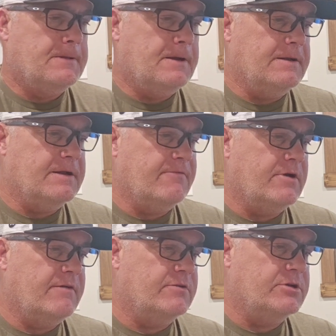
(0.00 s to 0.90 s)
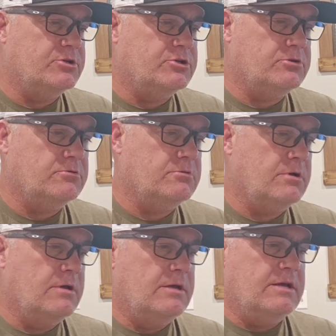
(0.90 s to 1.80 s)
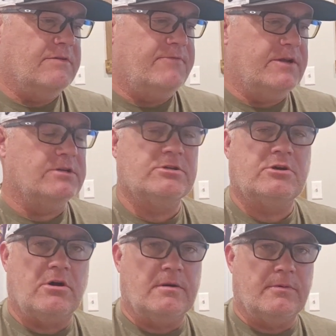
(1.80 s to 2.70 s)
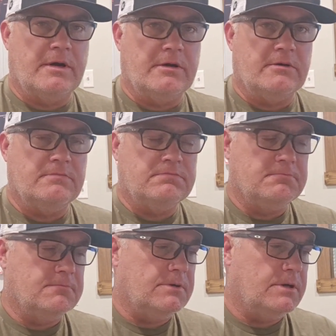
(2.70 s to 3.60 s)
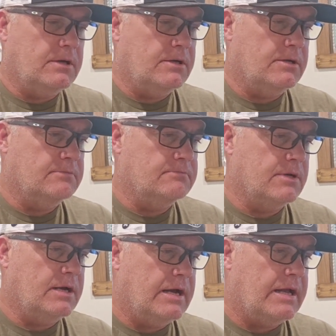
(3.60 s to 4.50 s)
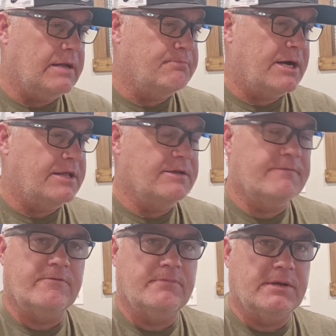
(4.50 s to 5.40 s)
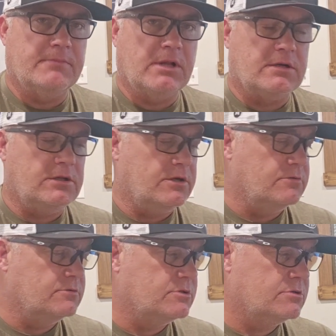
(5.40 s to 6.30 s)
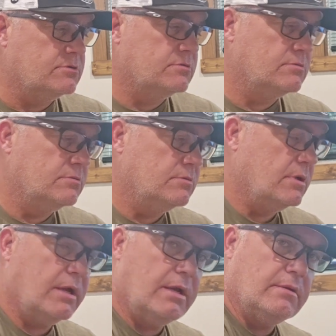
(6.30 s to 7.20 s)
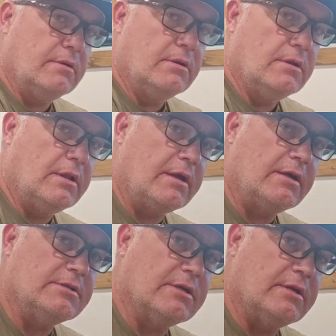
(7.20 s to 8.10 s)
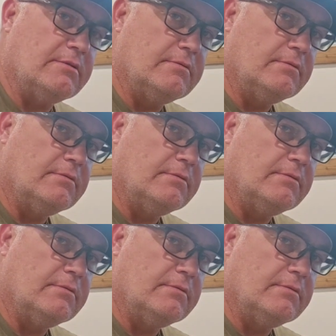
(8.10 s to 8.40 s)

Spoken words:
I never have an issue. If it is a carburetor, I buy them from Big Block Clones, and like I said,